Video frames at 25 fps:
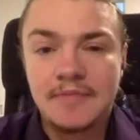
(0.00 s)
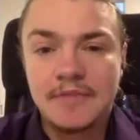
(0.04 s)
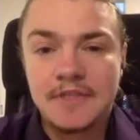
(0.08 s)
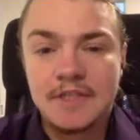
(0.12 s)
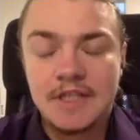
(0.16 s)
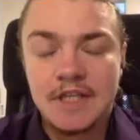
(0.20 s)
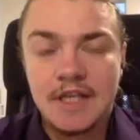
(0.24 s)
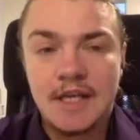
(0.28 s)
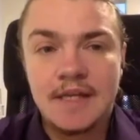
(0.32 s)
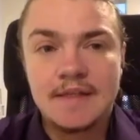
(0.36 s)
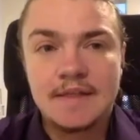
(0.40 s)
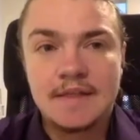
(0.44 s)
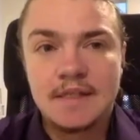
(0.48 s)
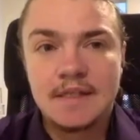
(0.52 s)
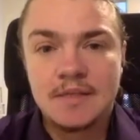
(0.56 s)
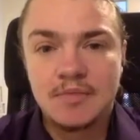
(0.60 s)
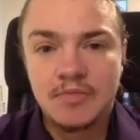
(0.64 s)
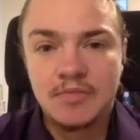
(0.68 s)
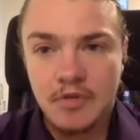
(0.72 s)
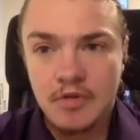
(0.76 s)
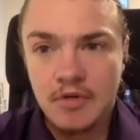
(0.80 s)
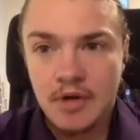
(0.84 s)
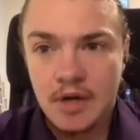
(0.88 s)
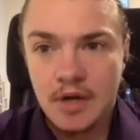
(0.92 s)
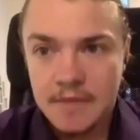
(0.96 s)
She has this
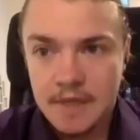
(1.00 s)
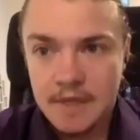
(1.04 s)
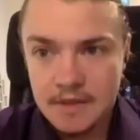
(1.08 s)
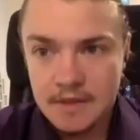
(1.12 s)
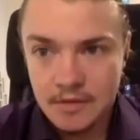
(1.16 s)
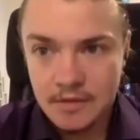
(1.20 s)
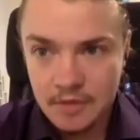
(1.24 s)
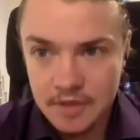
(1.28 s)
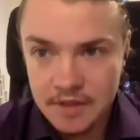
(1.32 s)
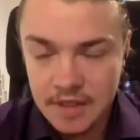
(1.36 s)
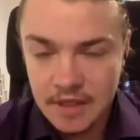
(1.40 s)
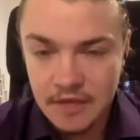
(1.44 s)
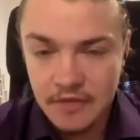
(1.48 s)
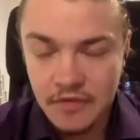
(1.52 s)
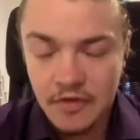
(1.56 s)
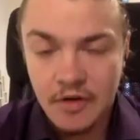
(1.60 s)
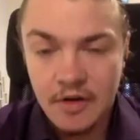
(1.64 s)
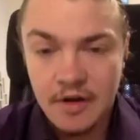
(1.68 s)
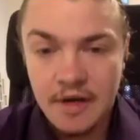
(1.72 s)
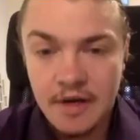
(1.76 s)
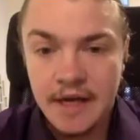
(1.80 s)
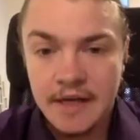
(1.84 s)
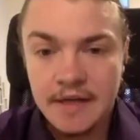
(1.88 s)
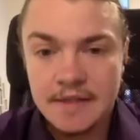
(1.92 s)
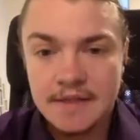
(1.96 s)
program that's called the A4
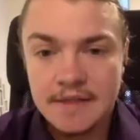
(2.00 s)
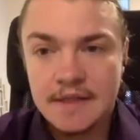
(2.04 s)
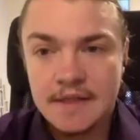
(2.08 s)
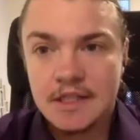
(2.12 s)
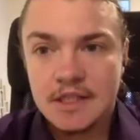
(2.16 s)
Clients,